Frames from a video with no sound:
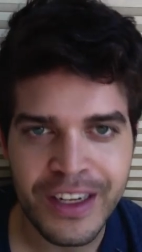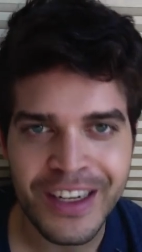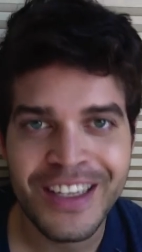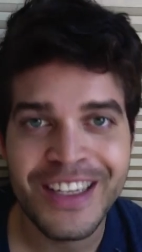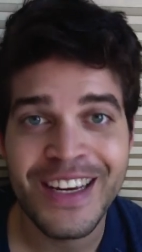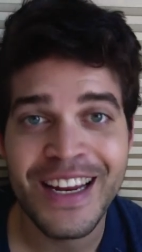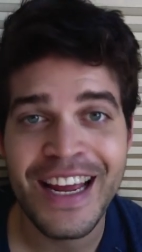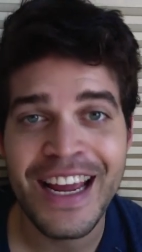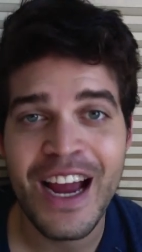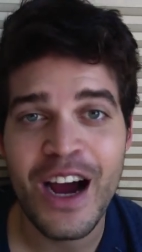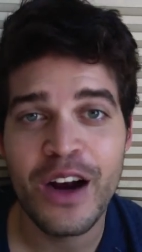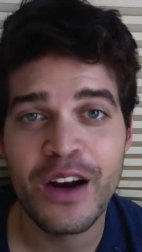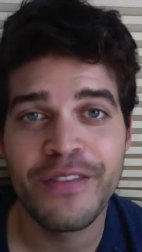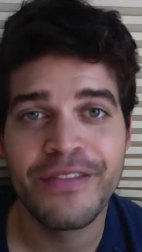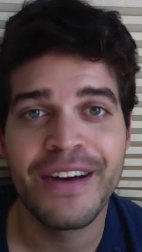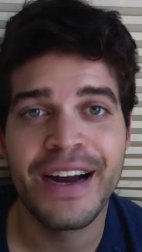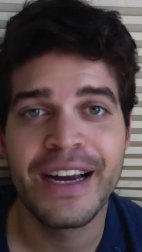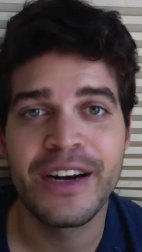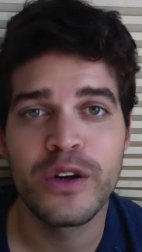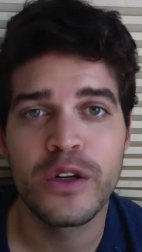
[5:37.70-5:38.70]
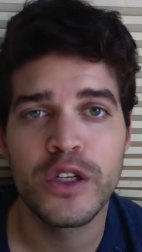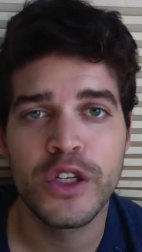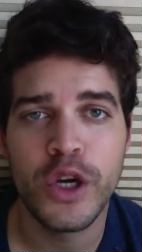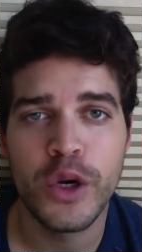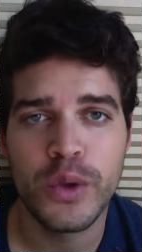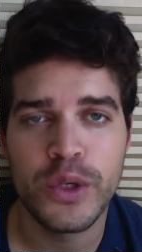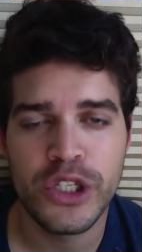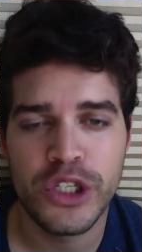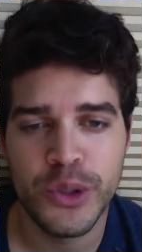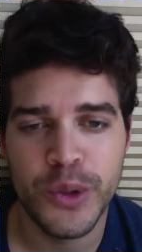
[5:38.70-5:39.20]
Today, on a final
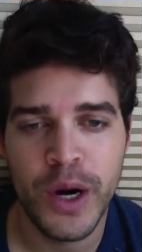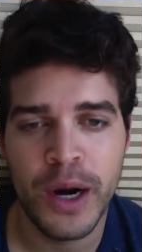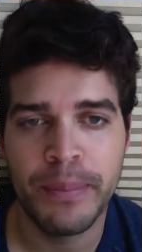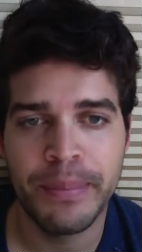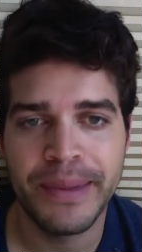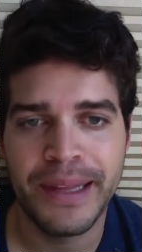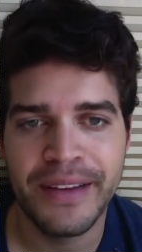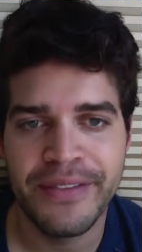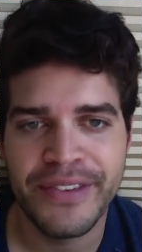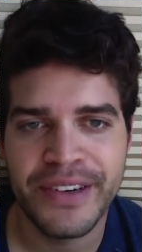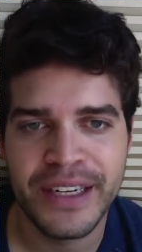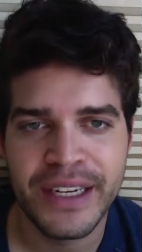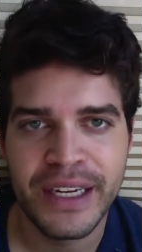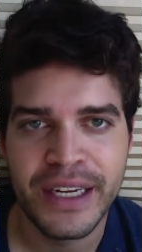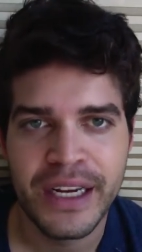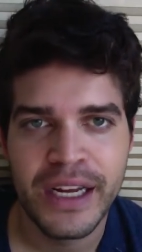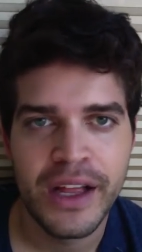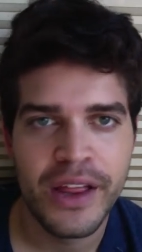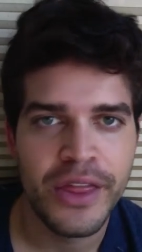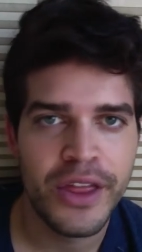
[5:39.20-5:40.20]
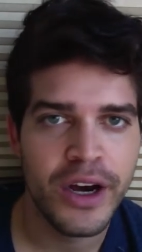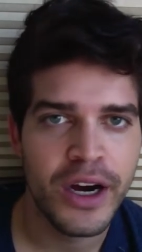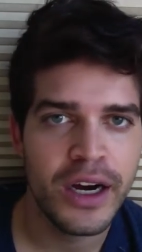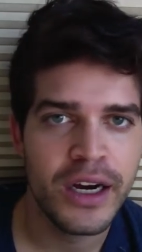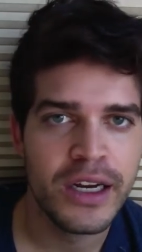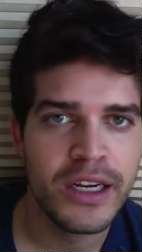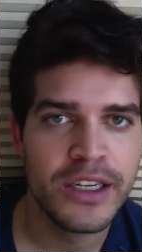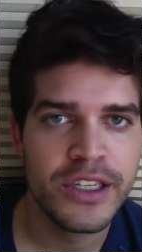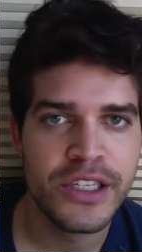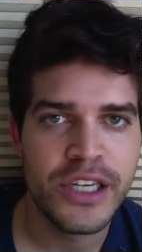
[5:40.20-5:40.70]
note to uplift the
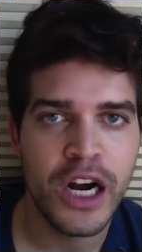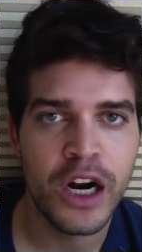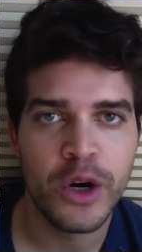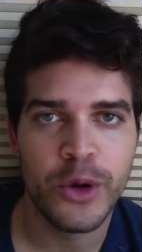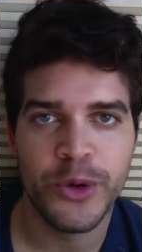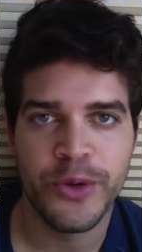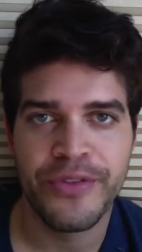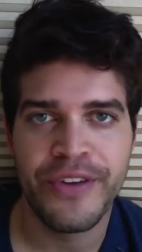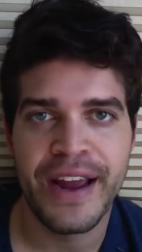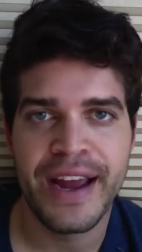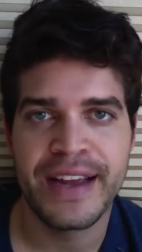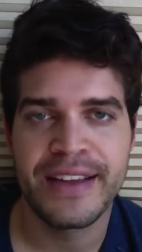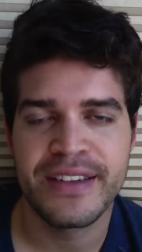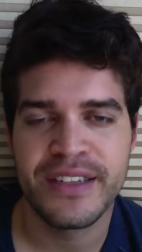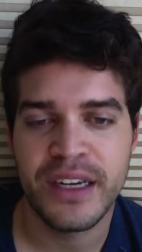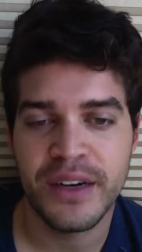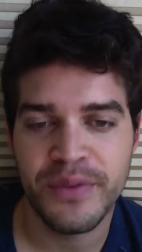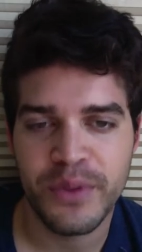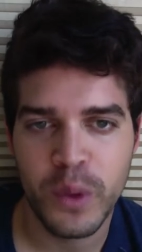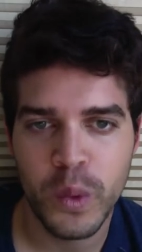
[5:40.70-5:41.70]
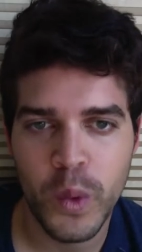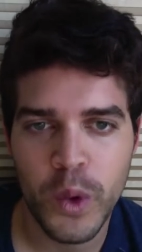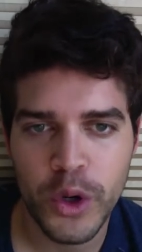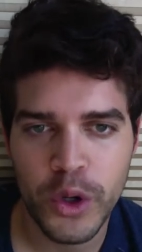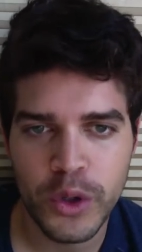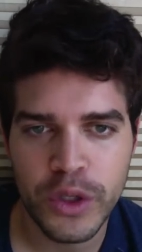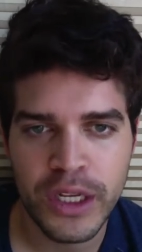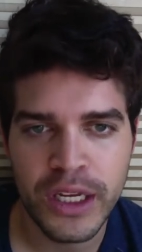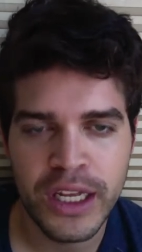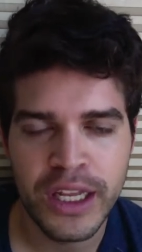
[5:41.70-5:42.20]
soccer fans of the
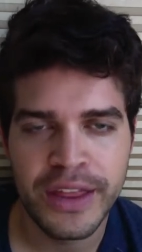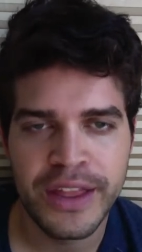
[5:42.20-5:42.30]
world,